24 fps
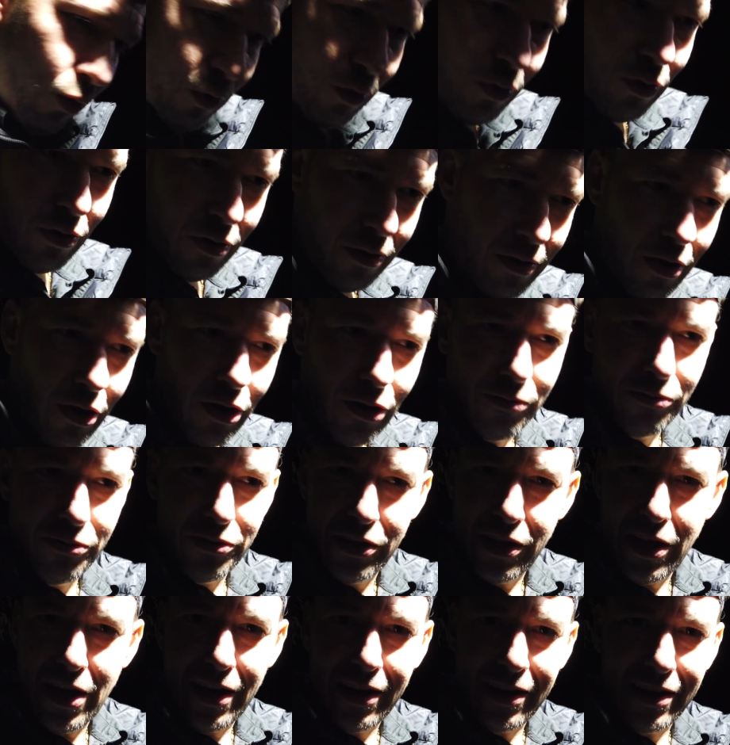or
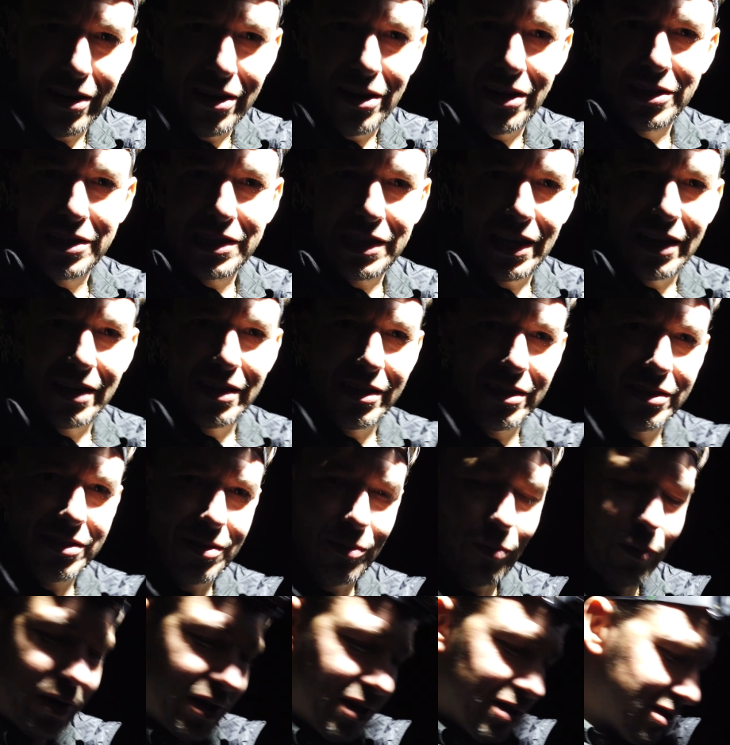hopefully I can isolate this
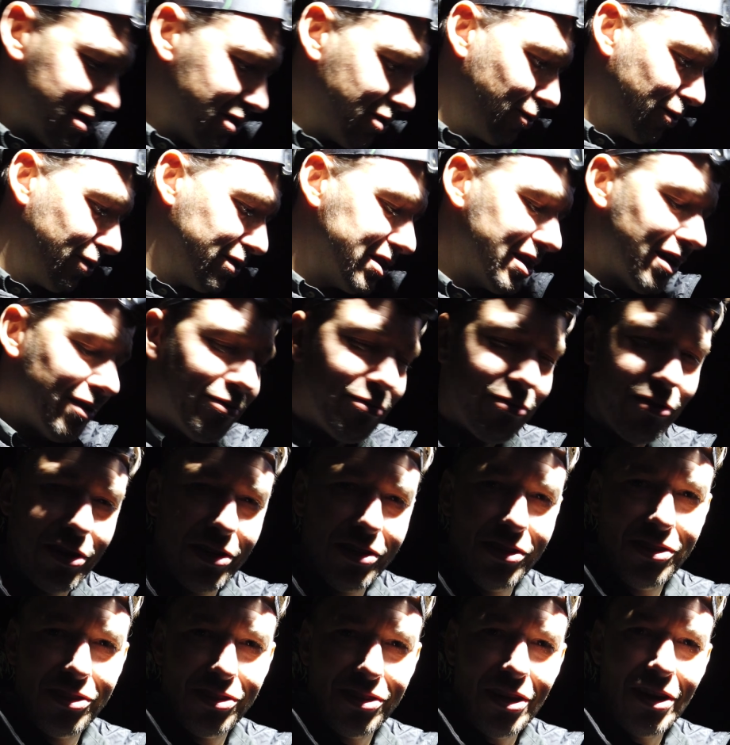and we can still use our
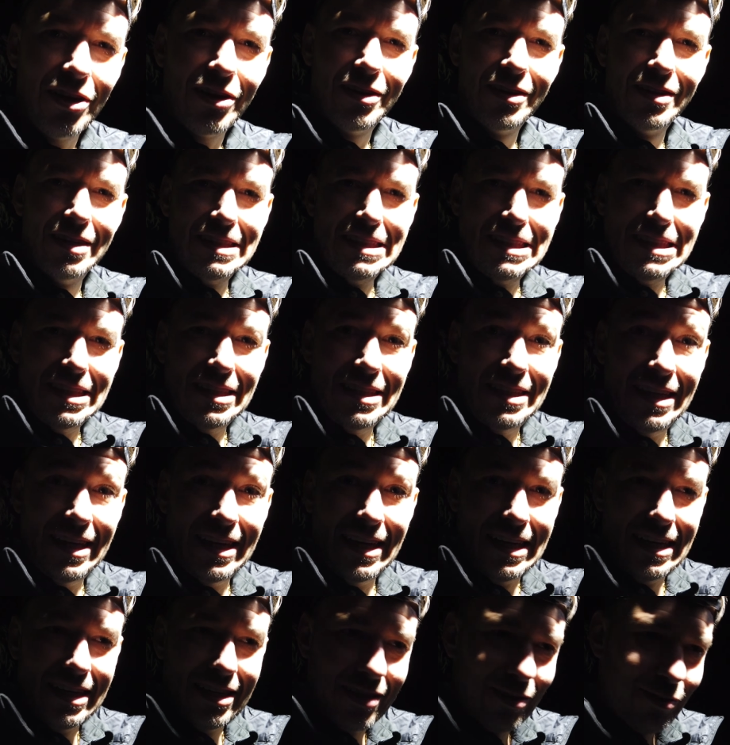fridge so
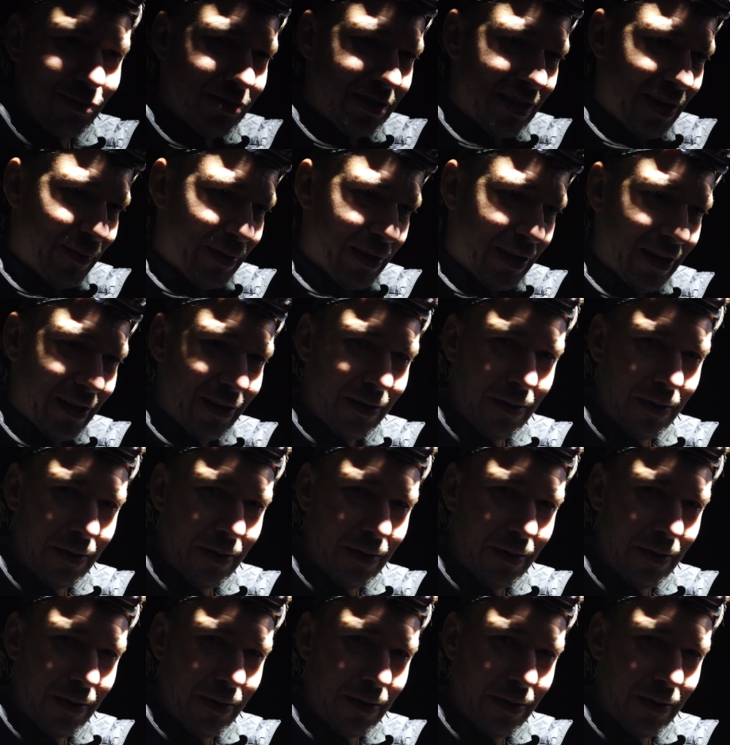yeah see how we